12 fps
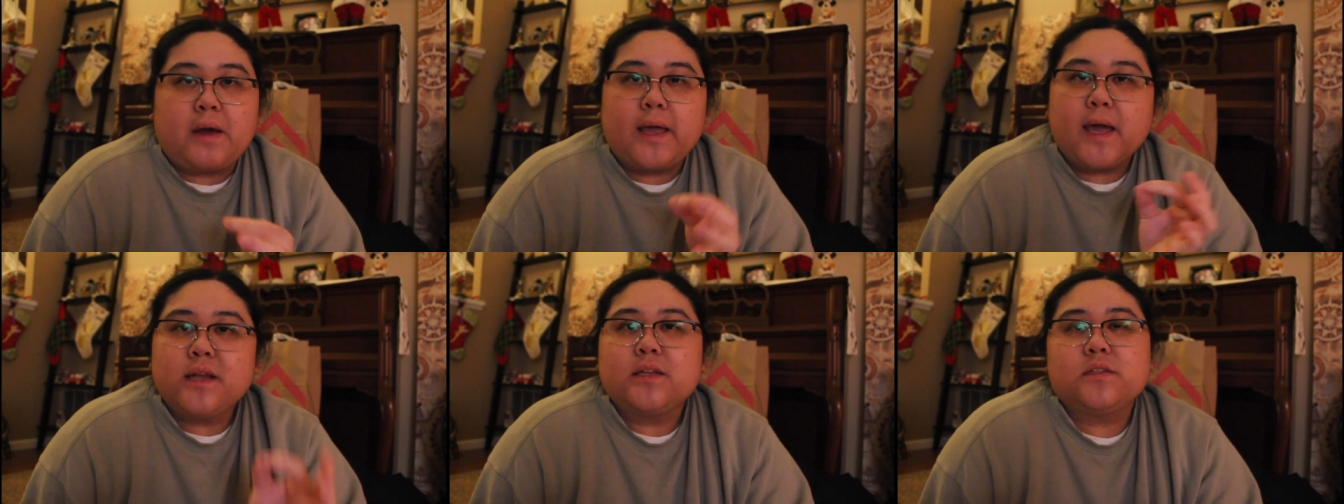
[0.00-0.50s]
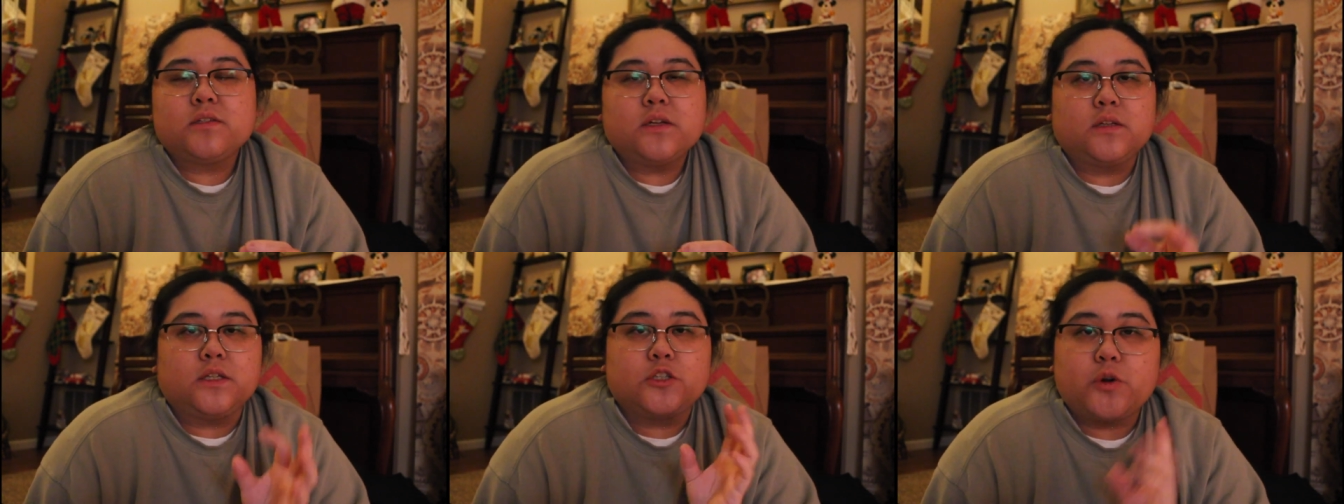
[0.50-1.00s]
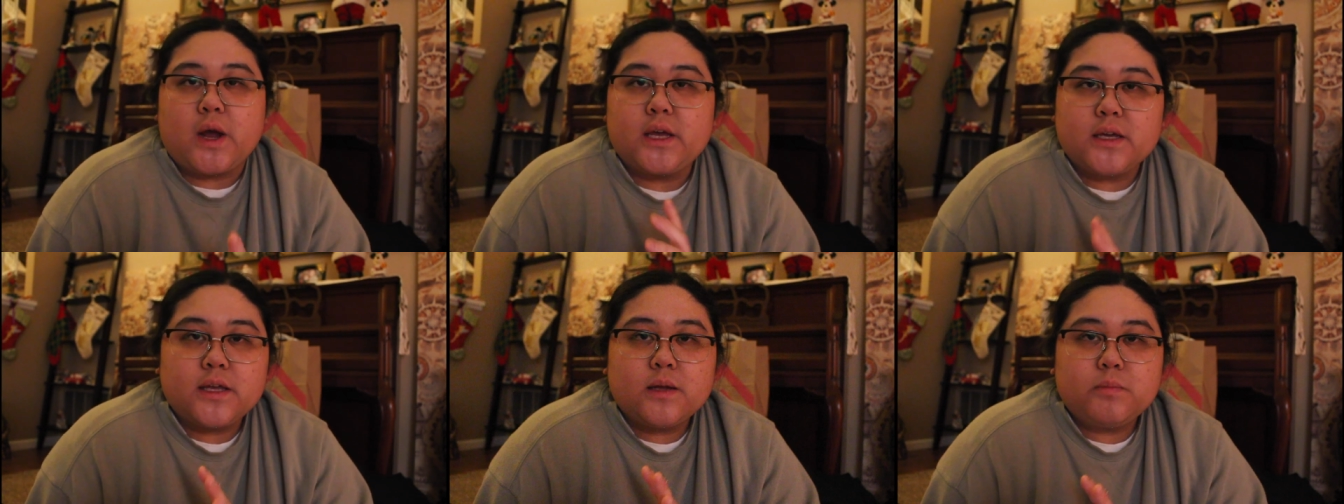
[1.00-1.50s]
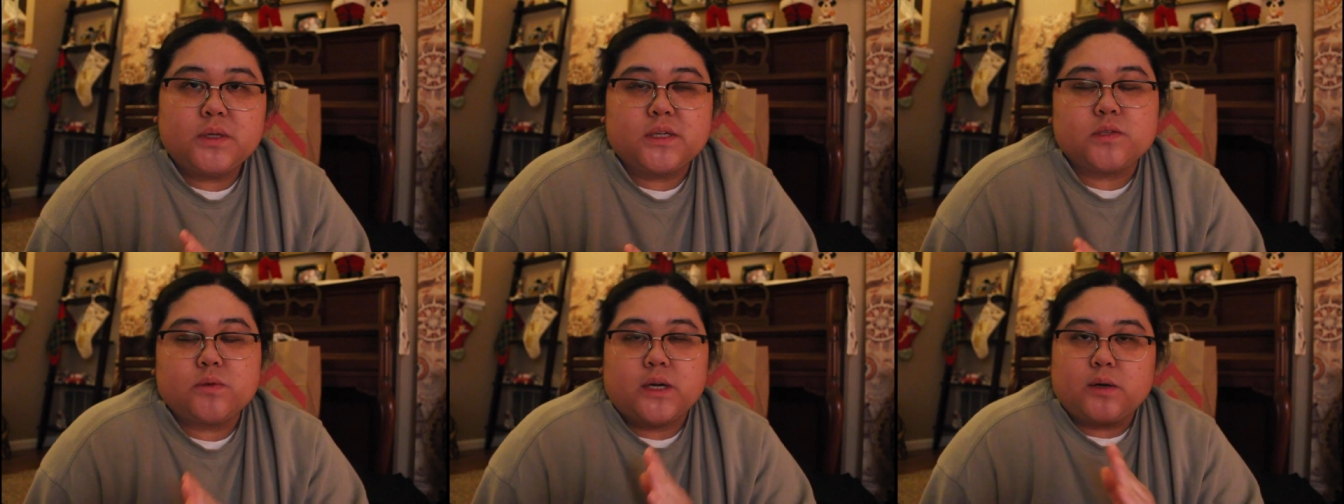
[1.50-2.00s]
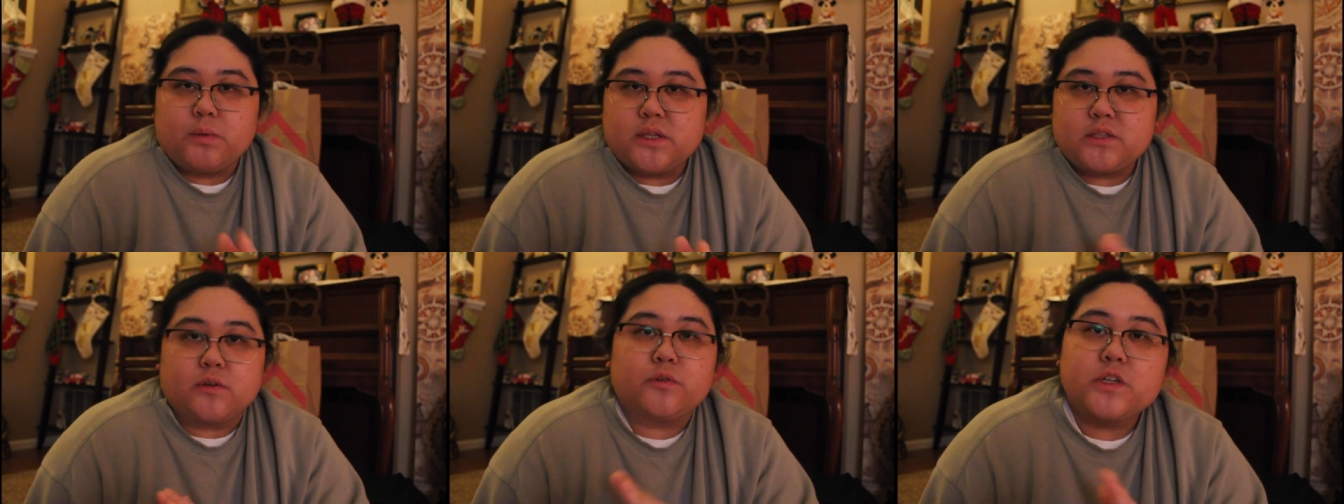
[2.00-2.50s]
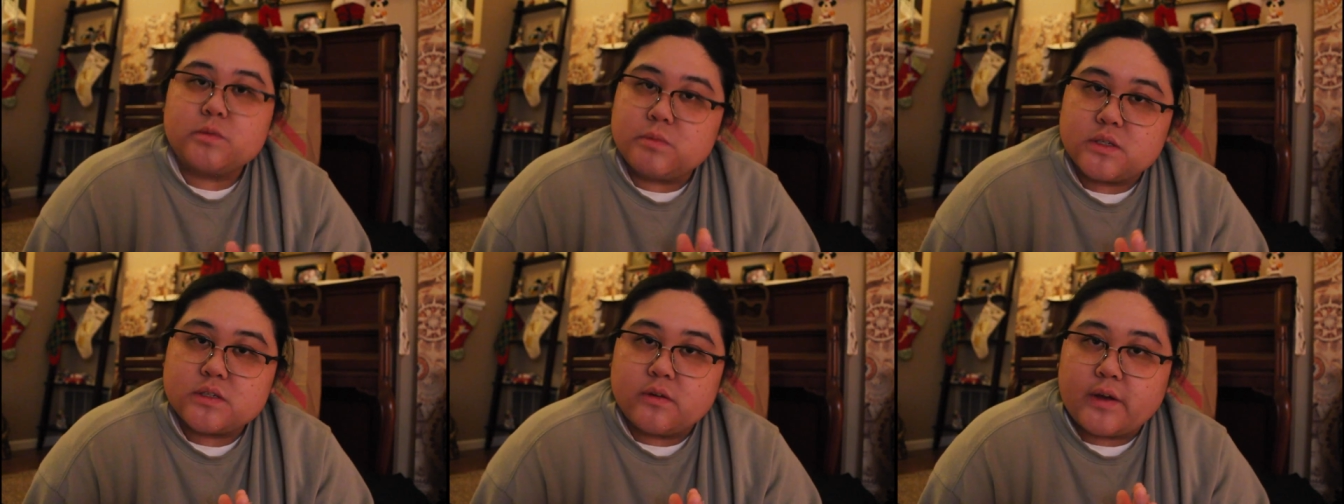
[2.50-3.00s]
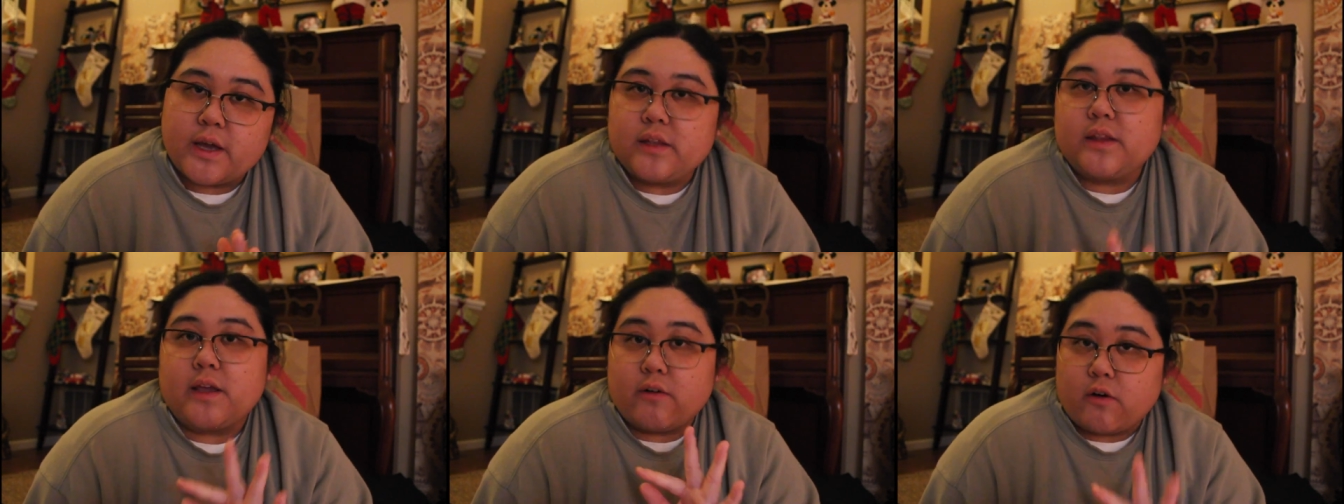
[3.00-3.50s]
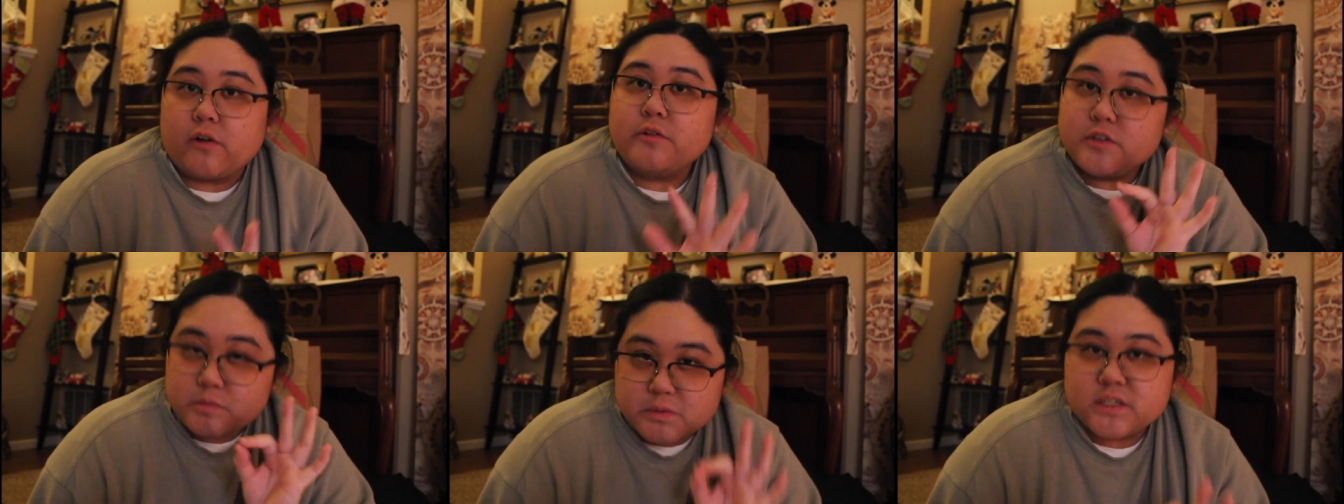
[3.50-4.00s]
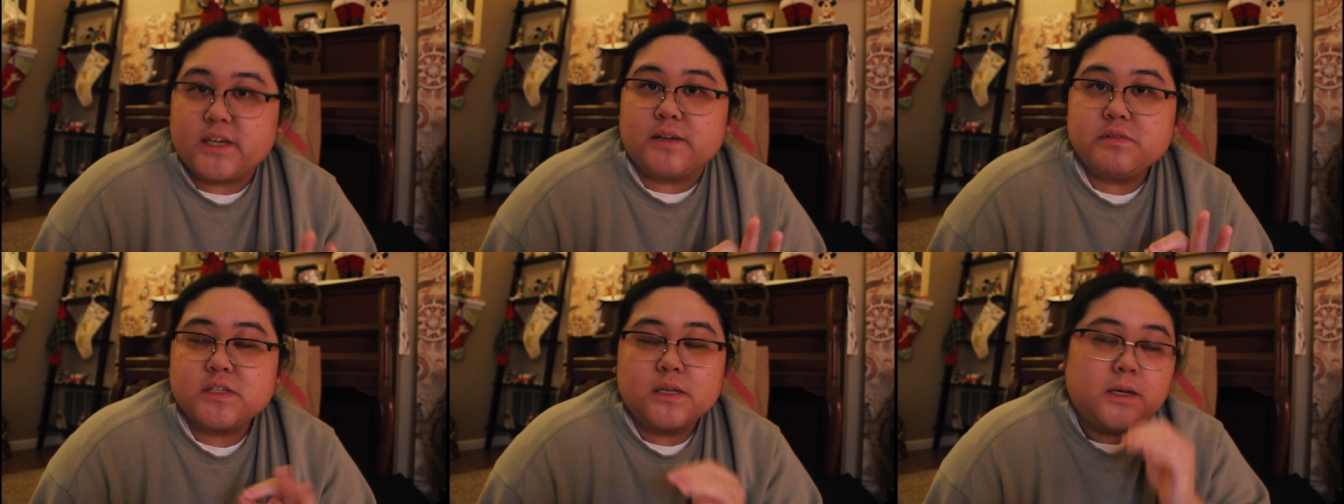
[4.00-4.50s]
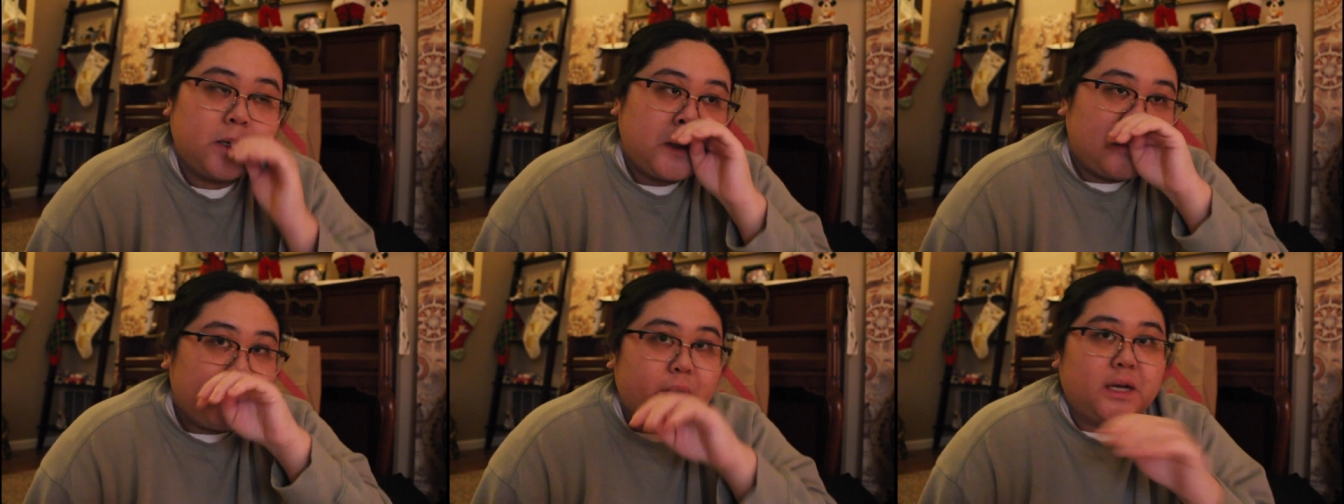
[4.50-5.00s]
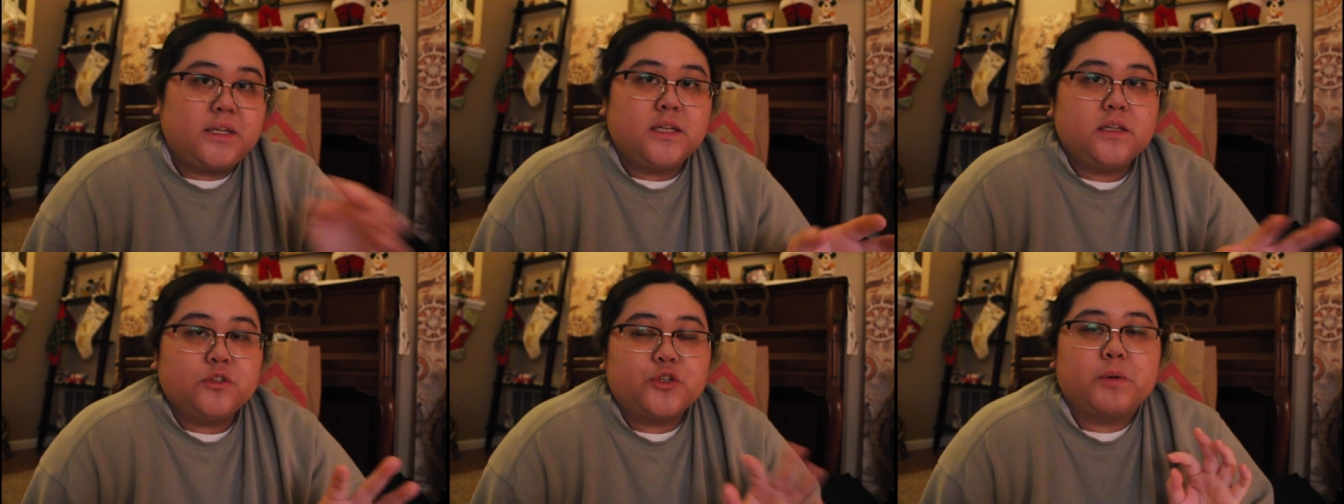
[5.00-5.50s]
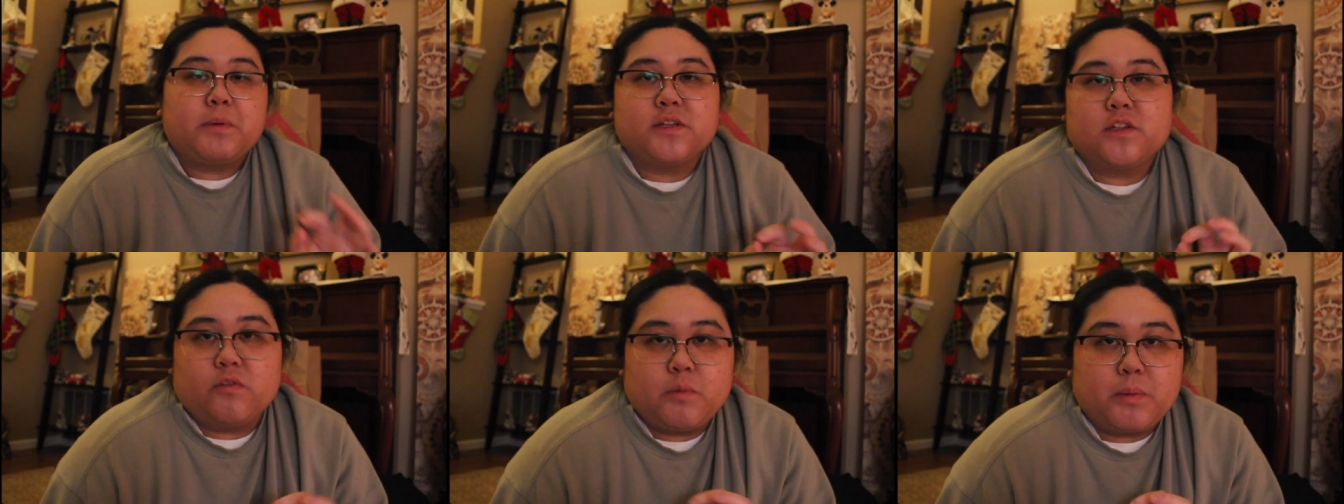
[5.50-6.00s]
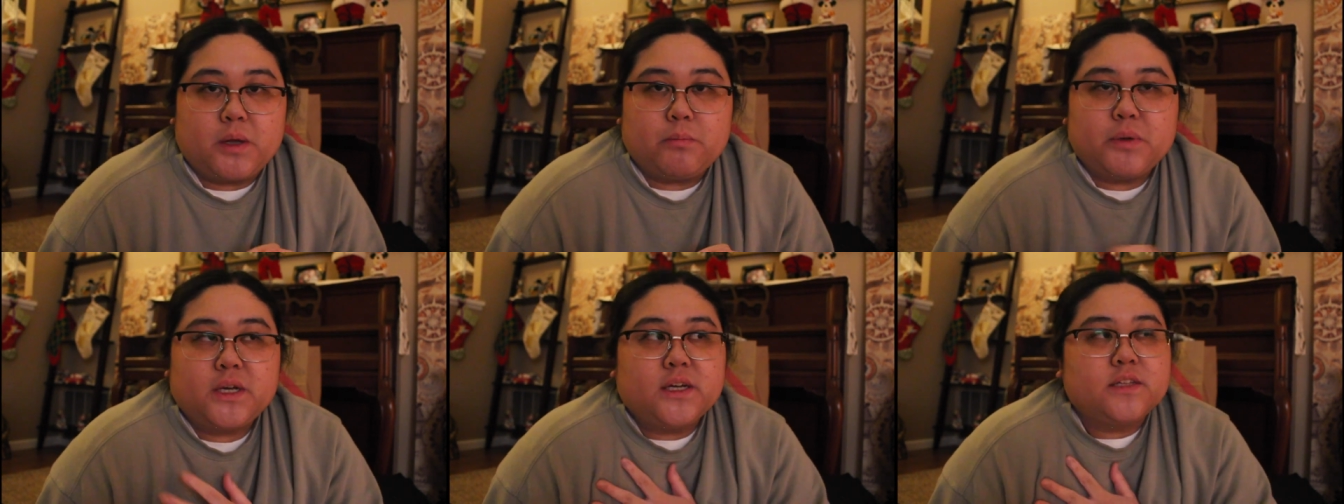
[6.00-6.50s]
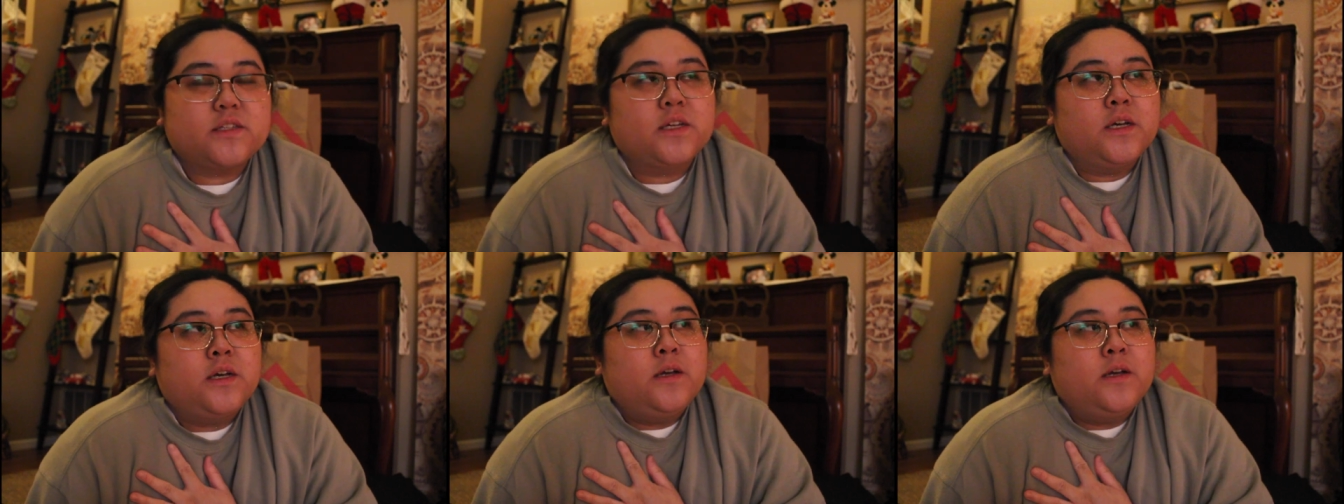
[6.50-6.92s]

I can't necessarily try it yet because we gotta wait till Christmas. Okay, they are Christmas gifts, but I did treat myself a bit because,